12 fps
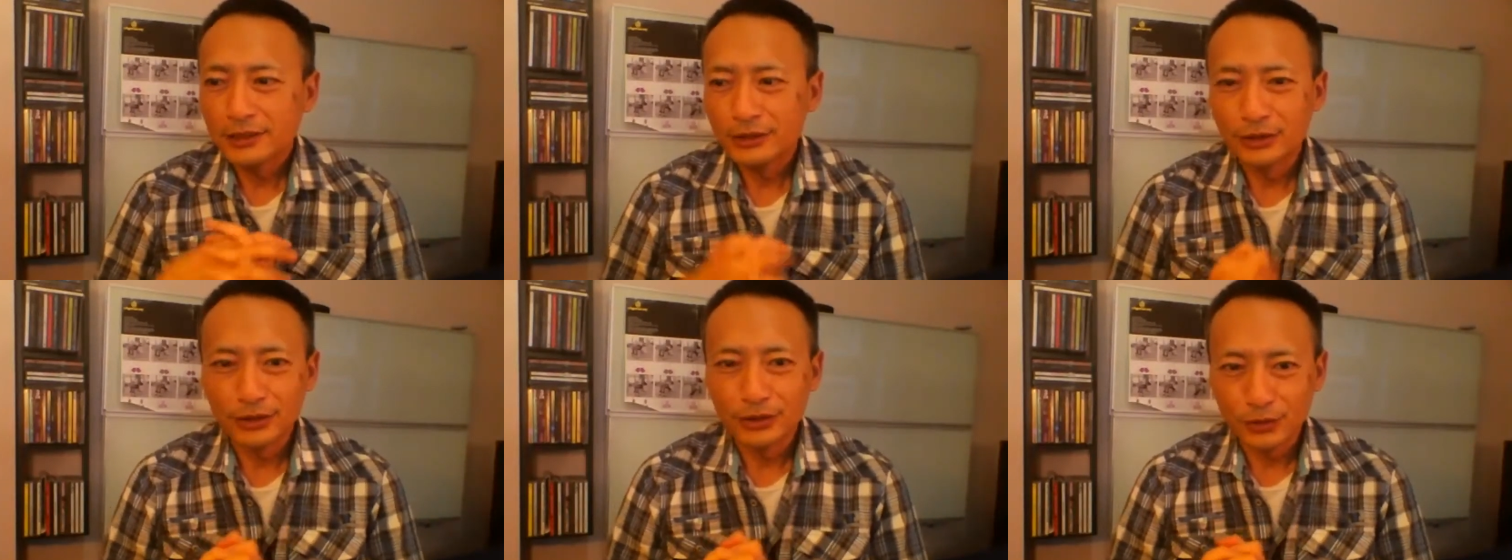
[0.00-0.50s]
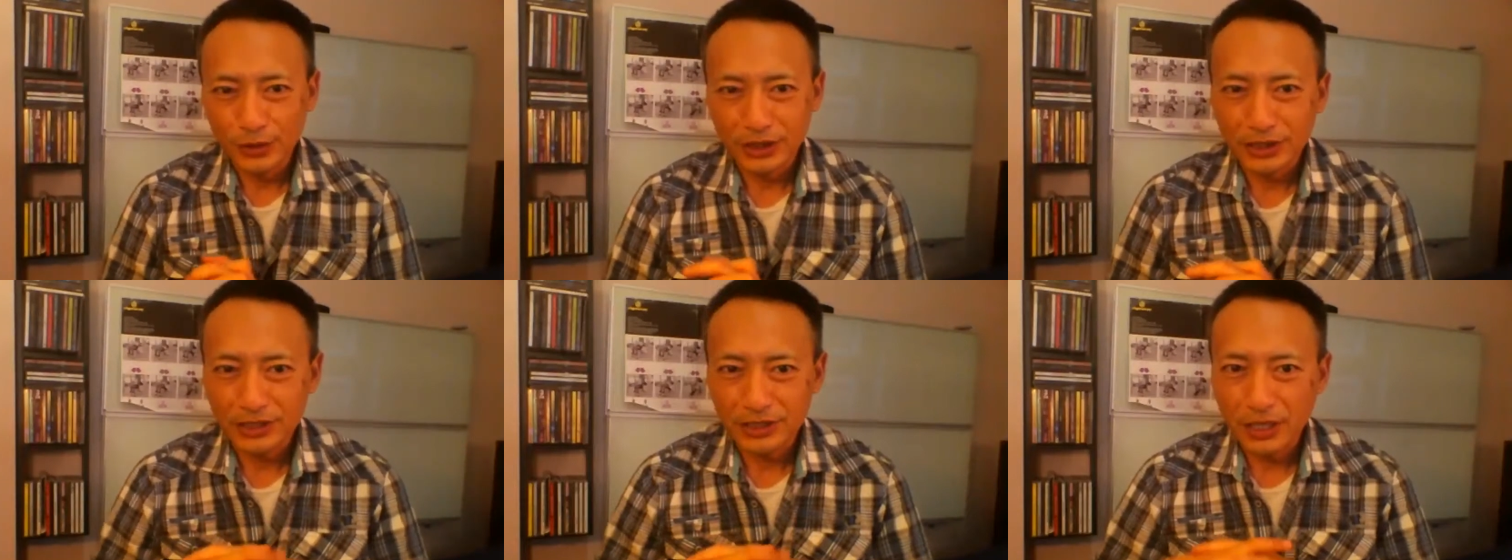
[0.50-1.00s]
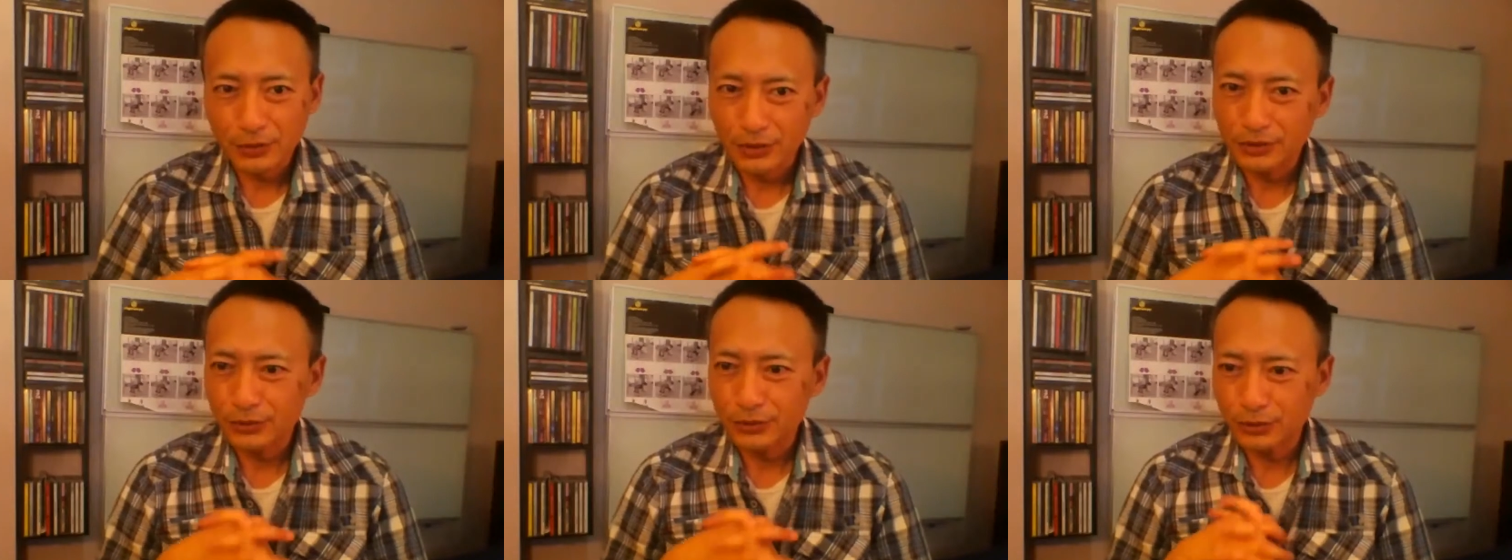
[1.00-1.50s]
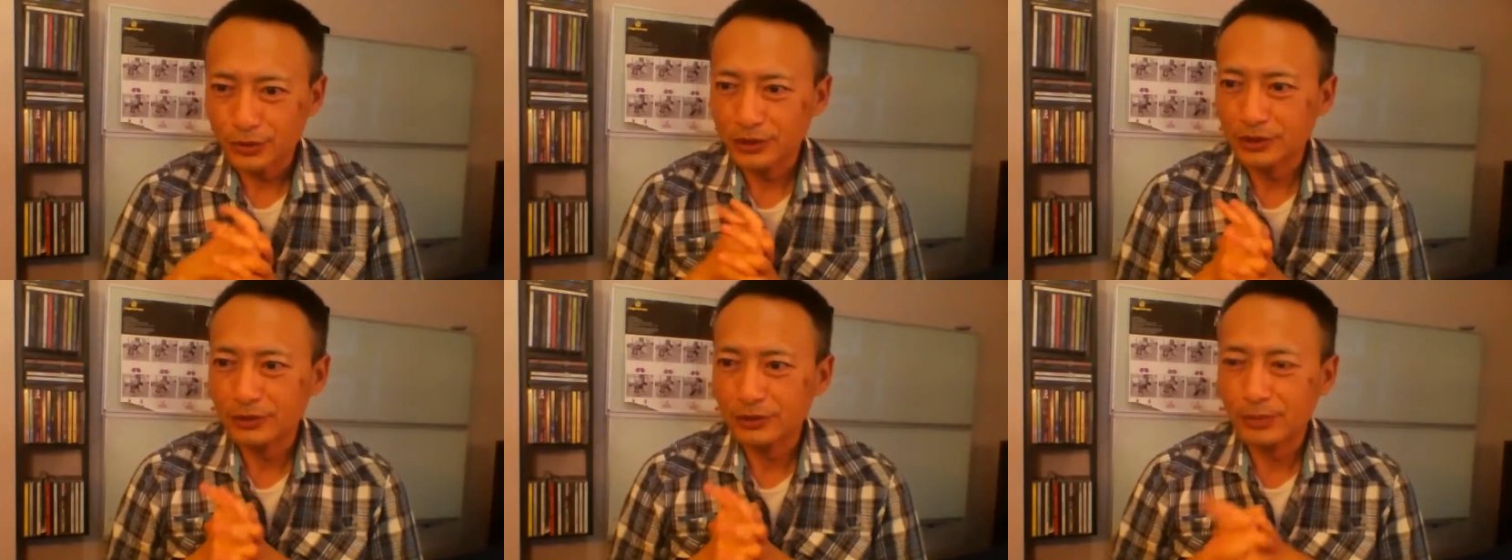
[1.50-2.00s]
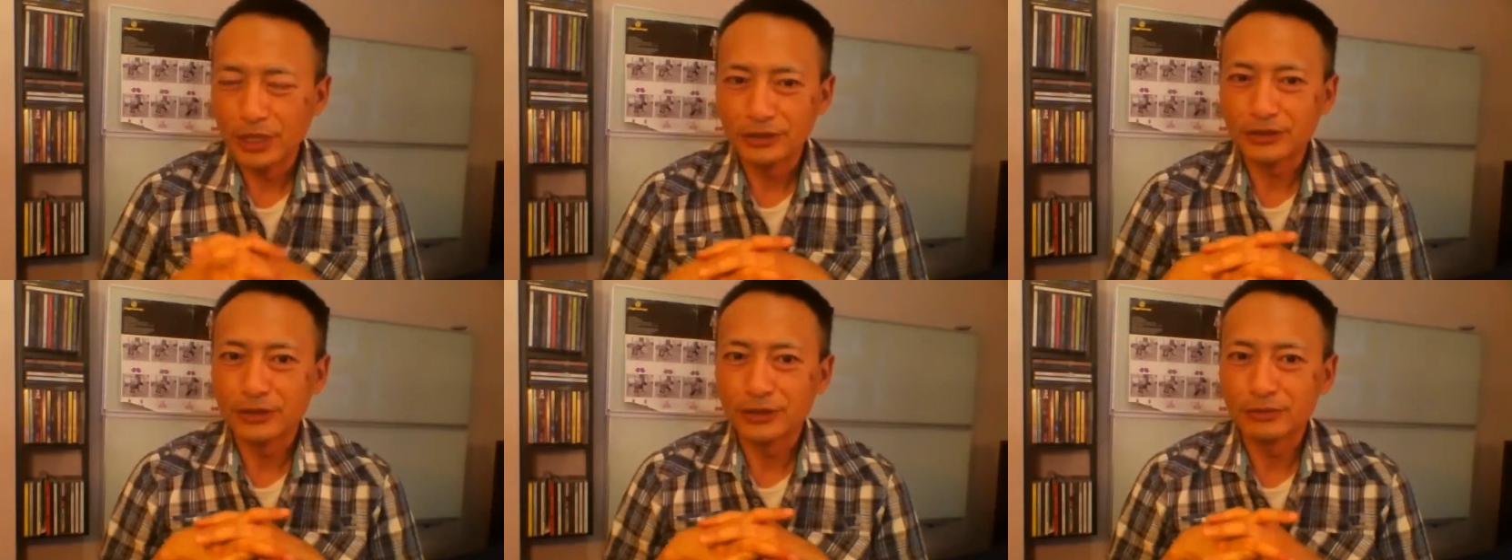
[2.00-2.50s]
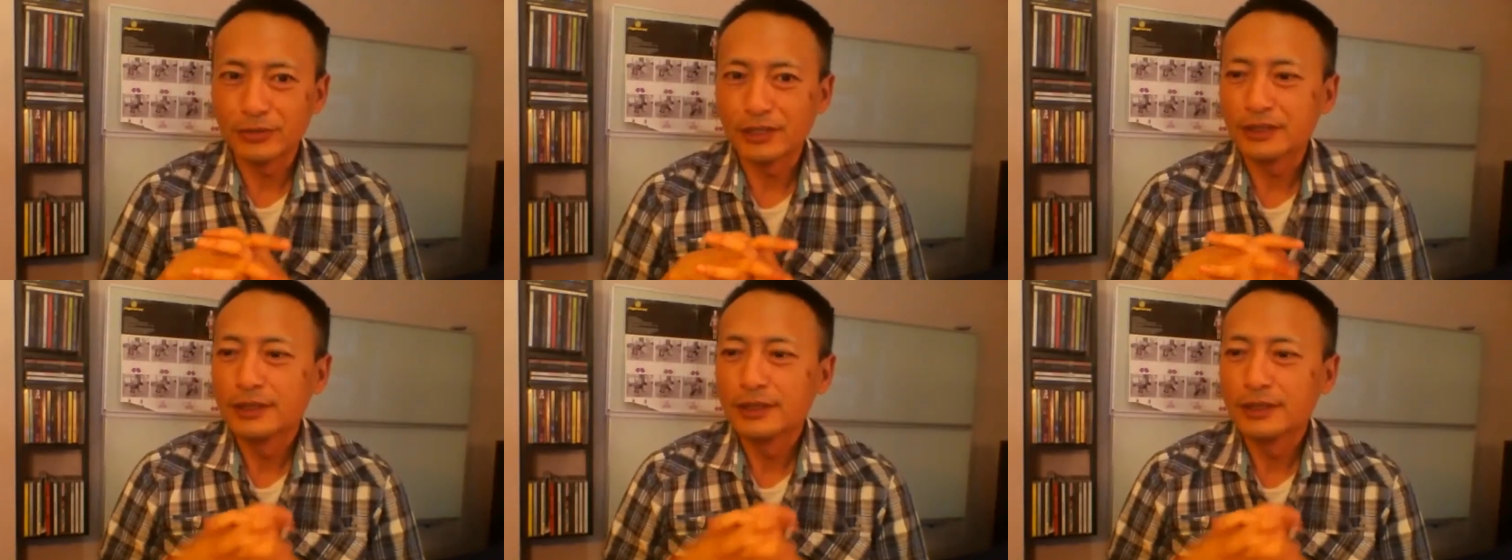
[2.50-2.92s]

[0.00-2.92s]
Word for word: You know, Rick Dees got real, real marathon, but